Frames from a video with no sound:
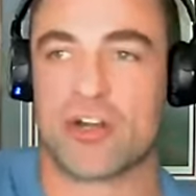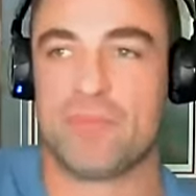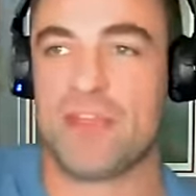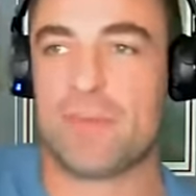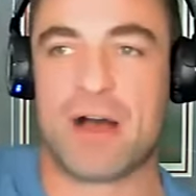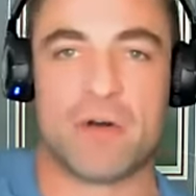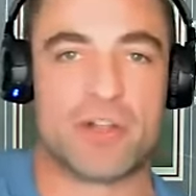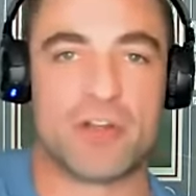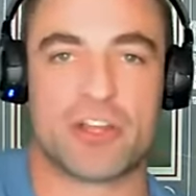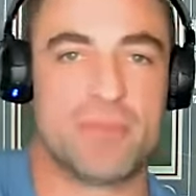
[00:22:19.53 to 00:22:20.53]
could be
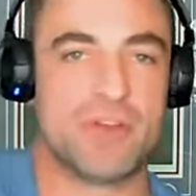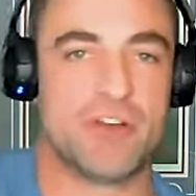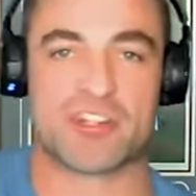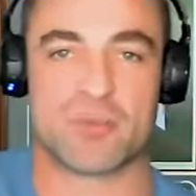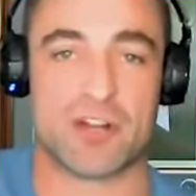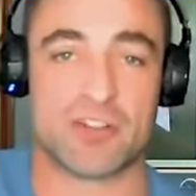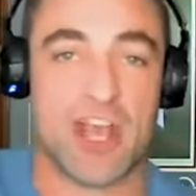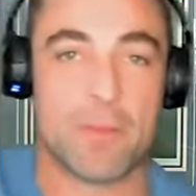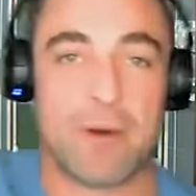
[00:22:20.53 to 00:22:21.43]
about your community or somewhere else.